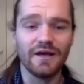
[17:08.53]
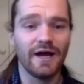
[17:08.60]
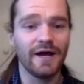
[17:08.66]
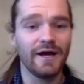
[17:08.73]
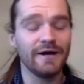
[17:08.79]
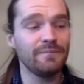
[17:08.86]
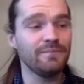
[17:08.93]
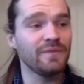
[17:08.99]

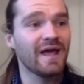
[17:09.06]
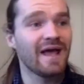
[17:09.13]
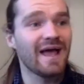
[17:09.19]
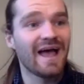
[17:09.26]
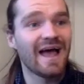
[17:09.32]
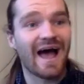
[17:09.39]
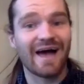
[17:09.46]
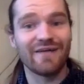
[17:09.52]
Um,
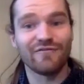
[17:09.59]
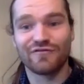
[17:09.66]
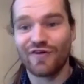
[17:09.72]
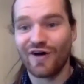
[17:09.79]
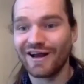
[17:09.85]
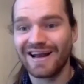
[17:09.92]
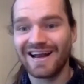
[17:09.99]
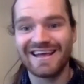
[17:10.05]
and
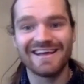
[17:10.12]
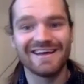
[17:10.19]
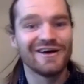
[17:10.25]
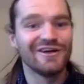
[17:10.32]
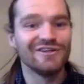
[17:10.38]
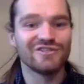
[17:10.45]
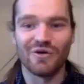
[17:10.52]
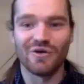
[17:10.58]
finally,
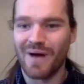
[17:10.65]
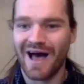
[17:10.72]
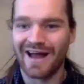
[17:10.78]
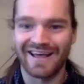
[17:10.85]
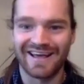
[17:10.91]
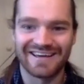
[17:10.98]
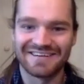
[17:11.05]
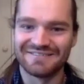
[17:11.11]
don't
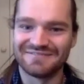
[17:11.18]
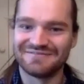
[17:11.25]
panic.